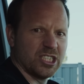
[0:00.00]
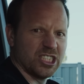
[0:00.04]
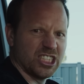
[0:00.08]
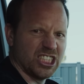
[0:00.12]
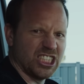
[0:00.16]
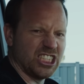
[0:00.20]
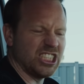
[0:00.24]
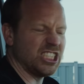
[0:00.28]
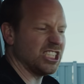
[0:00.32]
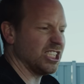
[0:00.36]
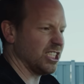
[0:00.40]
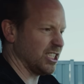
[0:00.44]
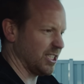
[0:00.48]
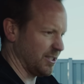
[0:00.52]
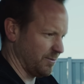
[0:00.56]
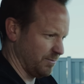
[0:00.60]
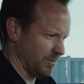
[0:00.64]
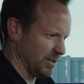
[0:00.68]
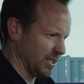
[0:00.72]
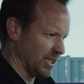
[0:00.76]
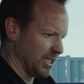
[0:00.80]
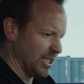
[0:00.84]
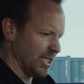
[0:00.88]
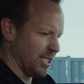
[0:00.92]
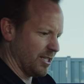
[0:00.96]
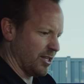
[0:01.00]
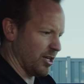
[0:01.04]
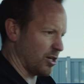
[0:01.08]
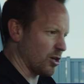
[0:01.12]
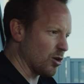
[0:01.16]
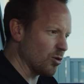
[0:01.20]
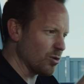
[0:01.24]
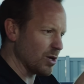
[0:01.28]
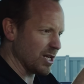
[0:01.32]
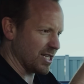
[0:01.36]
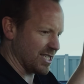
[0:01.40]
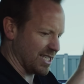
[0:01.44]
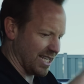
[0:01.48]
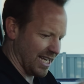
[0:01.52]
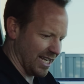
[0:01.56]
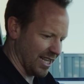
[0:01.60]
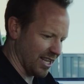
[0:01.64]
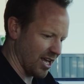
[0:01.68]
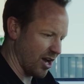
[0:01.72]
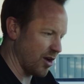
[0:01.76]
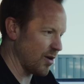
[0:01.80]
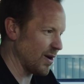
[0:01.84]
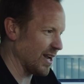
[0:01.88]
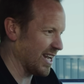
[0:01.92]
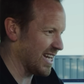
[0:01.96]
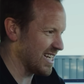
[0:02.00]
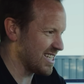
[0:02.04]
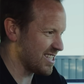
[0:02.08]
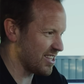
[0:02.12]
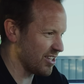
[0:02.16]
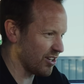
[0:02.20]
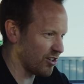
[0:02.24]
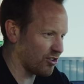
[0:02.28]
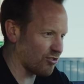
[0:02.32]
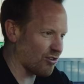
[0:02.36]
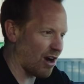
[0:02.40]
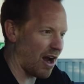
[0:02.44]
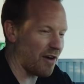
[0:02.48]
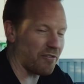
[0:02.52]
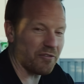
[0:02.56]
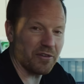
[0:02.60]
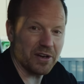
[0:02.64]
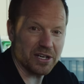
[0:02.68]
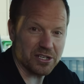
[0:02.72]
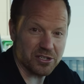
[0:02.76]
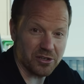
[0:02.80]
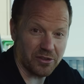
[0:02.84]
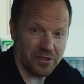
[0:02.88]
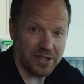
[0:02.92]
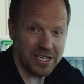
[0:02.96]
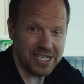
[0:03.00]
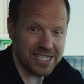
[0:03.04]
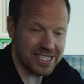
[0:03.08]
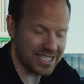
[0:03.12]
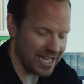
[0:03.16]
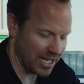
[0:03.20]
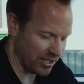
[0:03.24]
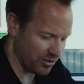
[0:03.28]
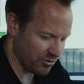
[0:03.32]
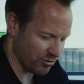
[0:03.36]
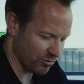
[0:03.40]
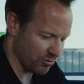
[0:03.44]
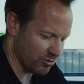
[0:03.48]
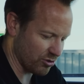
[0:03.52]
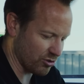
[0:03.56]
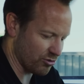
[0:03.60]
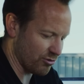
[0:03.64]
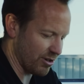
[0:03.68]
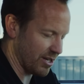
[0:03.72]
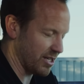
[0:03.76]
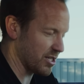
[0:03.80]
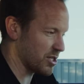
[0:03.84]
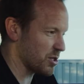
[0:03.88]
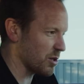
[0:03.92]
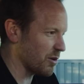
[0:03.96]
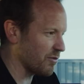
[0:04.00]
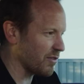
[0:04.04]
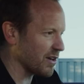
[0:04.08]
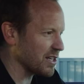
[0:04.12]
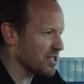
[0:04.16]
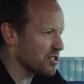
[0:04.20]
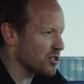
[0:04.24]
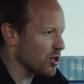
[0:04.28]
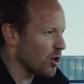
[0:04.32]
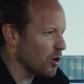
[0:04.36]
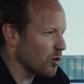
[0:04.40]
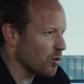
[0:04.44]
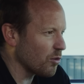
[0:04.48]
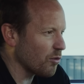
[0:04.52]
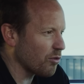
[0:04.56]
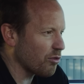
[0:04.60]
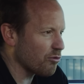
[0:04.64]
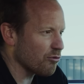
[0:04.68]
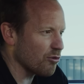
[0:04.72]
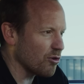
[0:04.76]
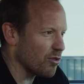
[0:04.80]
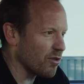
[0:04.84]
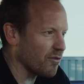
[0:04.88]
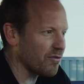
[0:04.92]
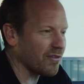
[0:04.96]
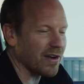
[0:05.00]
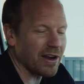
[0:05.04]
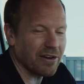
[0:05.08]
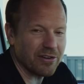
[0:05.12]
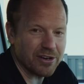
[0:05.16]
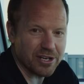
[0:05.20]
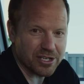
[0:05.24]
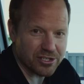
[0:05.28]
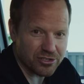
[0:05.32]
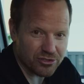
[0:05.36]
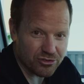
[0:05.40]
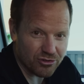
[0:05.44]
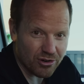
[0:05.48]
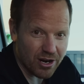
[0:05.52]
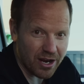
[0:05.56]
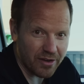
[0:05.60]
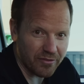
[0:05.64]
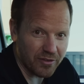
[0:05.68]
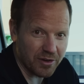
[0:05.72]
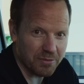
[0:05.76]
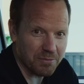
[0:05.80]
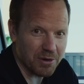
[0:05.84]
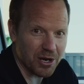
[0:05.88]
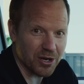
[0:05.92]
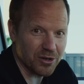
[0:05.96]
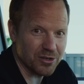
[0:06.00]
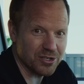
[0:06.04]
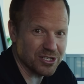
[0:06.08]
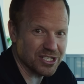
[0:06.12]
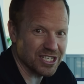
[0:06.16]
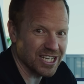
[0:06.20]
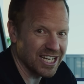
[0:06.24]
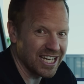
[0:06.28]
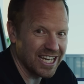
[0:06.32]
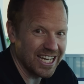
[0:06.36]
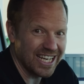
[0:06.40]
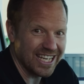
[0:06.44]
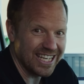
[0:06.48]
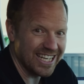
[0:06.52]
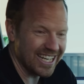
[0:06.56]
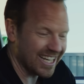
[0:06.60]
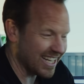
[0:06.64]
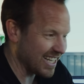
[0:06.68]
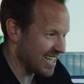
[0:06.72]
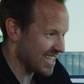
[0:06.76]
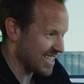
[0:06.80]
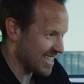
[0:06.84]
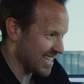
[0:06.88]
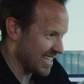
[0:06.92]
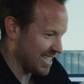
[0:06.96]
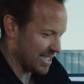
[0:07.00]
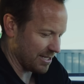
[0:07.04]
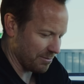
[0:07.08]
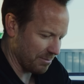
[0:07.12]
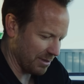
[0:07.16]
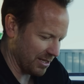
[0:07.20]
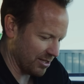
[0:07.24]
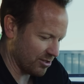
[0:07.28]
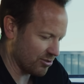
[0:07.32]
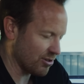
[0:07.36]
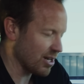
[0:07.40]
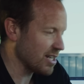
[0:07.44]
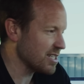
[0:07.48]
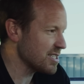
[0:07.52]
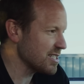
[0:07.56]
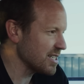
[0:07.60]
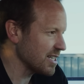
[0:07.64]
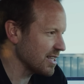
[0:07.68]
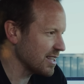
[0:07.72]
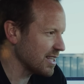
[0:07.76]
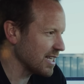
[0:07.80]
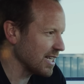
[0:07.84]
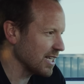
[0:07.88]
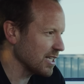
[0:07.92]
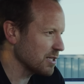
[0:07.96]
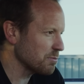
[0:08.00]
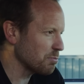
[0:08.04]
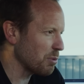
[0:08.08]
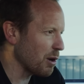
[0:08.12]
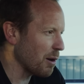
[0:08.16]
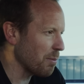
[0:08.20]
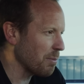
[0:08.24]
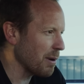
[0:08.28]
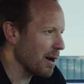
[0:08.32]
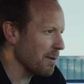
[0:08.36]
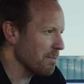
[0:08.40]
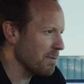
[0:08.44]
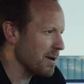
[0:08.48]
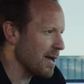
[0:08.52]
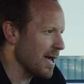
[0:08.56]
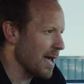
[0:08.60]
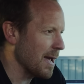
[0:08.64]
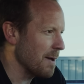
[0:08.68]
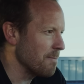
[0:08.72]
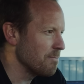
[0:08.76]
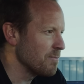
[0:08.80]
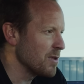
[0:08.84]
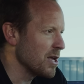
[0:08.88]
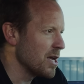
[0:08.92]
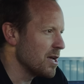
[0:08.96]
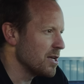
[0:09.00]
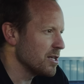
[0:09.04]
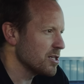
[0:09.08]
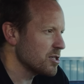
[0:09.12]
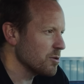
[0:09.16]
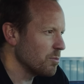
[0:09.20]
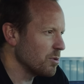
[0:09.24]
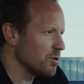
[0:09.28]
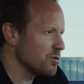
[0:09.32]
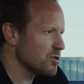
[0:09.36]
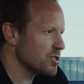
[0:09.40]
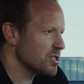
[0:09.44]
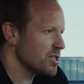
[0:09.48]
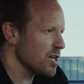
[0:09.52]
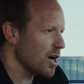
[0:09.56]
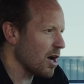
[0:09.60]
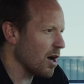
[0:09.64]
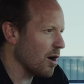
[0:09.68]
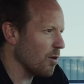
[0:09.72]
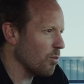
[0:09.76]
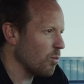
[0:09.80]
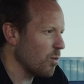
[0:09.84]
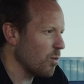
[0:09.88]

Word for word: Ugh. The coolest thing though is the graphics on this central screen. So if I toggle through the various driving modes, you're going to see some interesting things pop up here. So we'll start